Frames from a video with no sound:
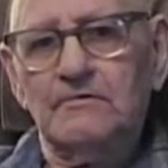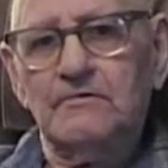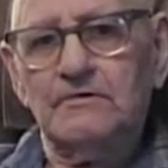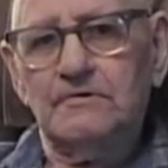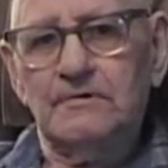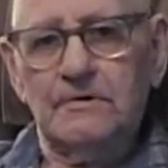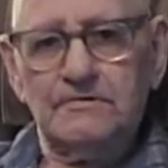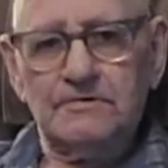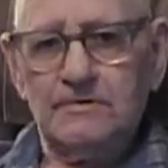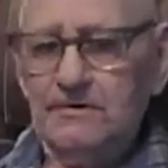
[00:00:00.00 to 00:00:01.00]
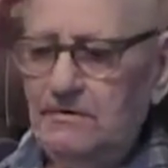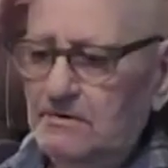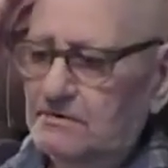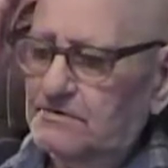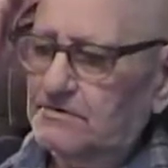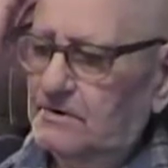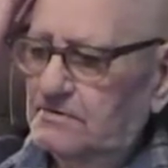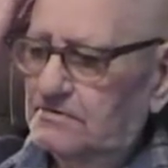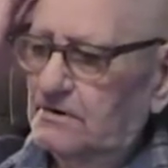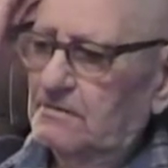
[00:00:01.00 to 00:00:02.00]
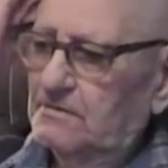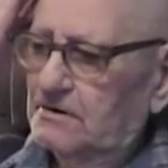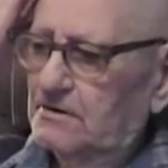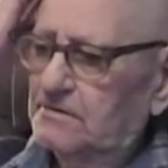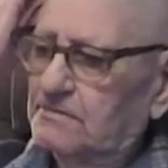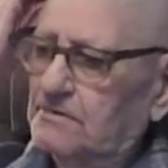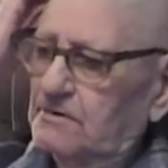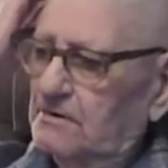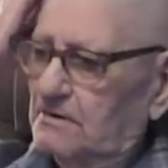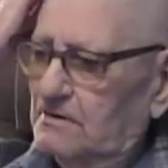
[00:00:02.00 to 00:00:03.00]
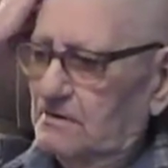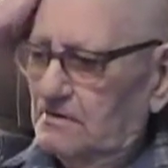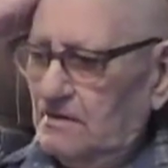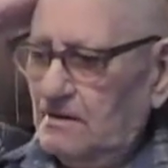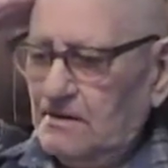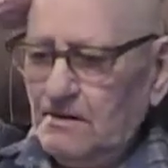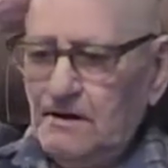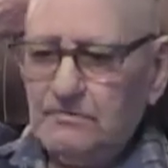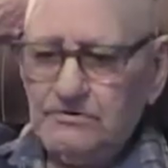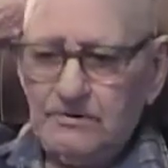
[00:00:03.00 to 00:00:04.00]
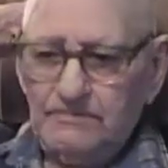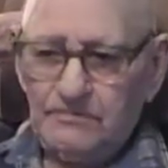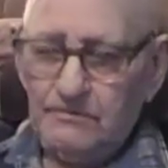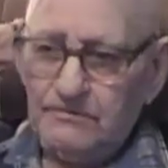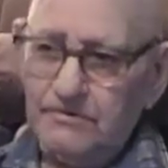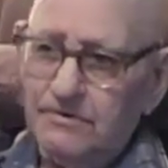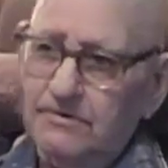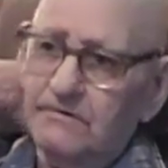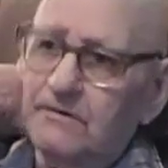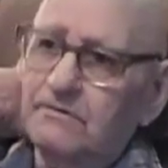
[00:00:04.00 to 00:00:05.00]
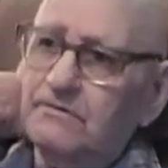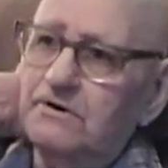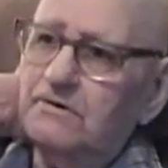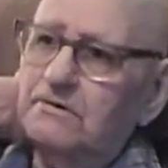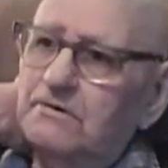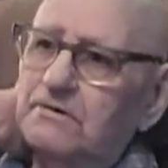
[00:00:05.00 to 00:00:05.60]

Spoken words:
course he got to stay here in the States some, I guess. I was shipped overseas right away.